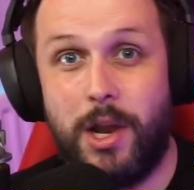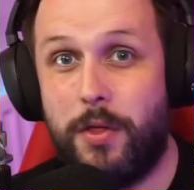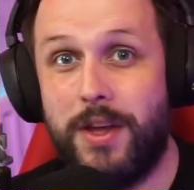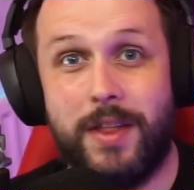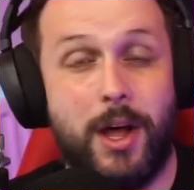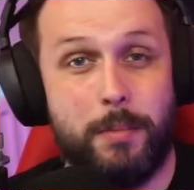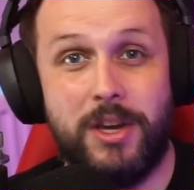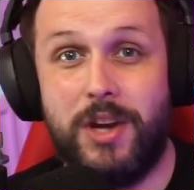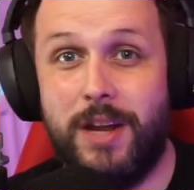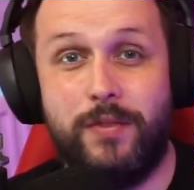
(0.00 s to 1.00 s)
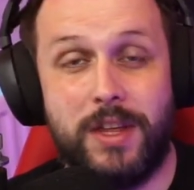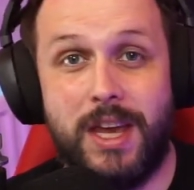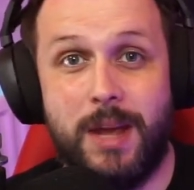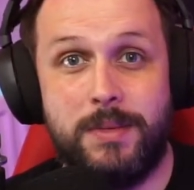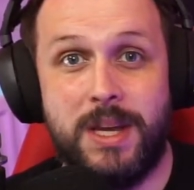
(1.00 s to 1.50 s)
I think that'll be great for the
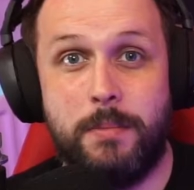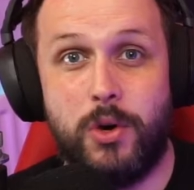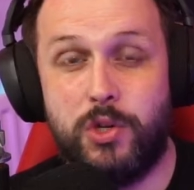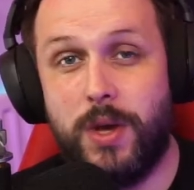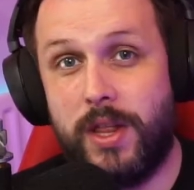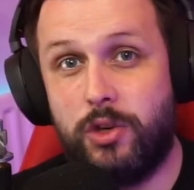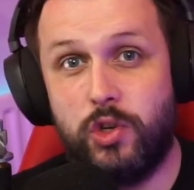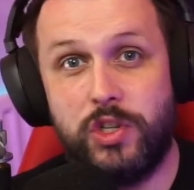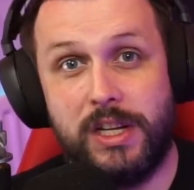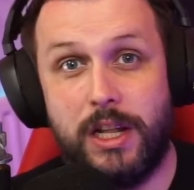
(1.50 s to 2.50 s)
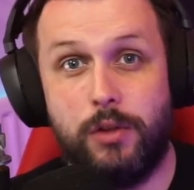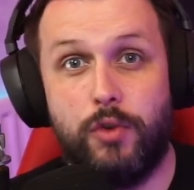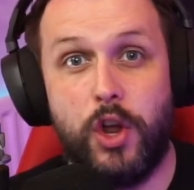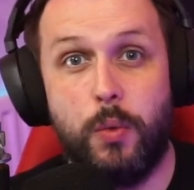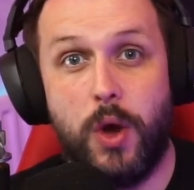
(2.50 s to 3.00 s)
game tempo as well. That's just a little
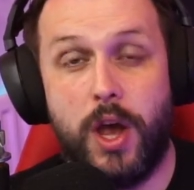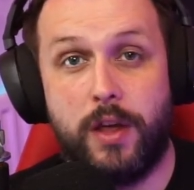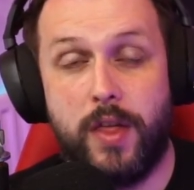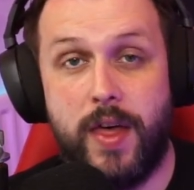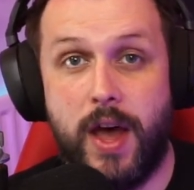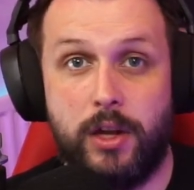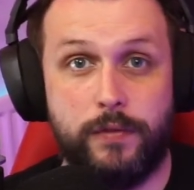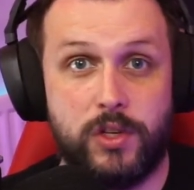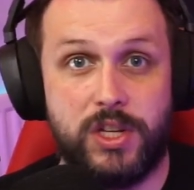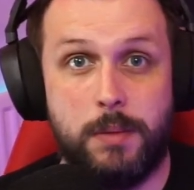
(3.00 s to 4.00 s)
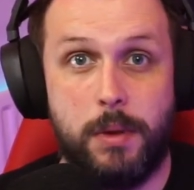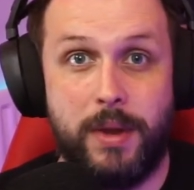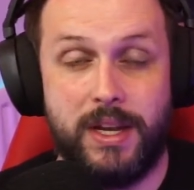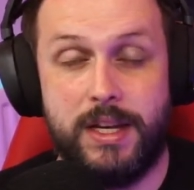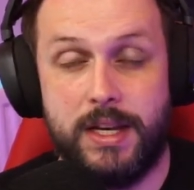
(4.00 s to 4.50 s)
rework there that I'd love to see
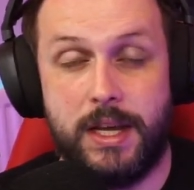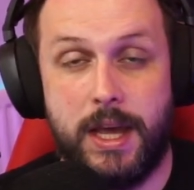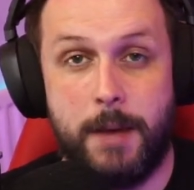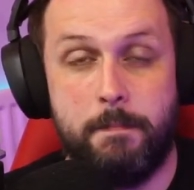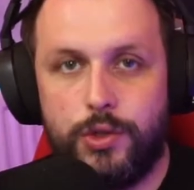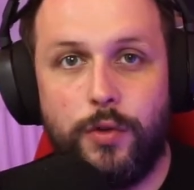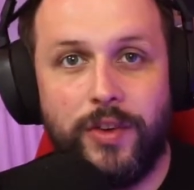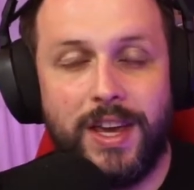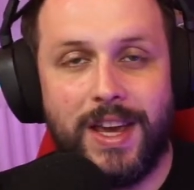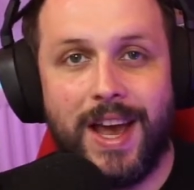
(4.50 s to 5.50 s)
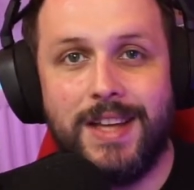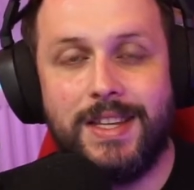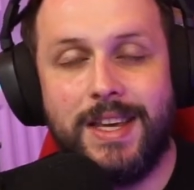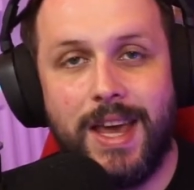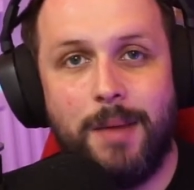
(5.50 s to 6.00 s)
implemented in the game. Don't forget, guys,
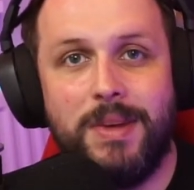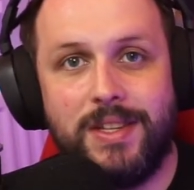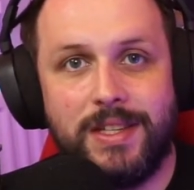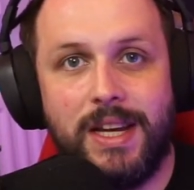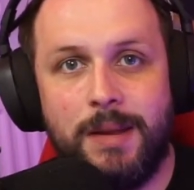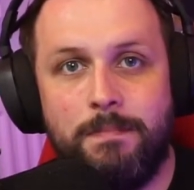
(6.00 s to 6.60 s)
the game is still in